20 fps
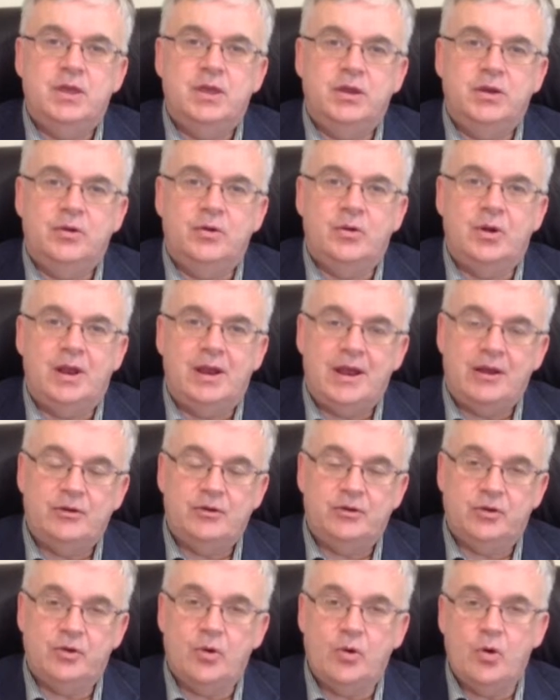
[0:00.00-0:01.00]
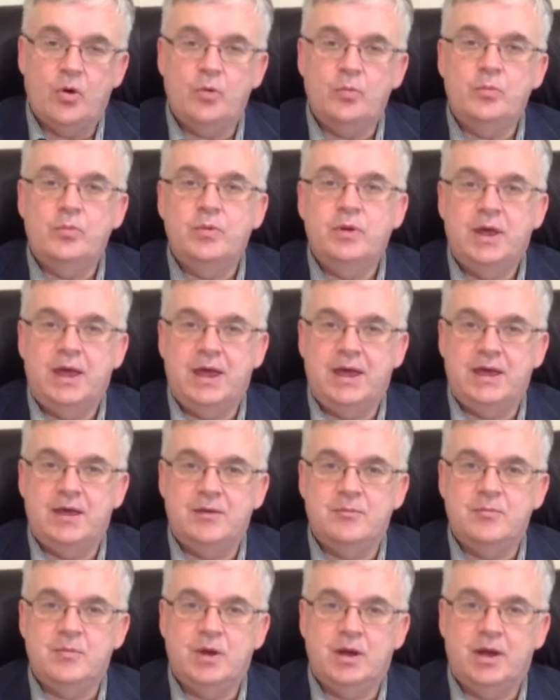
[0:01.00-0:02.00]
you're allowed to go home
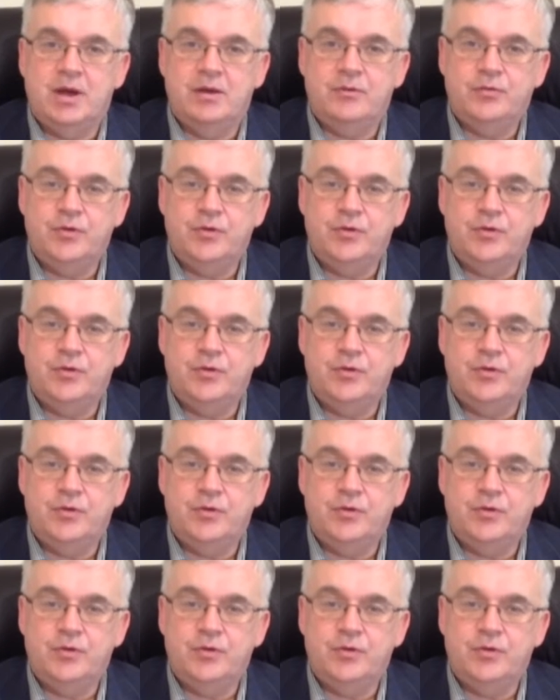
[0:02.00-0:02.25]
a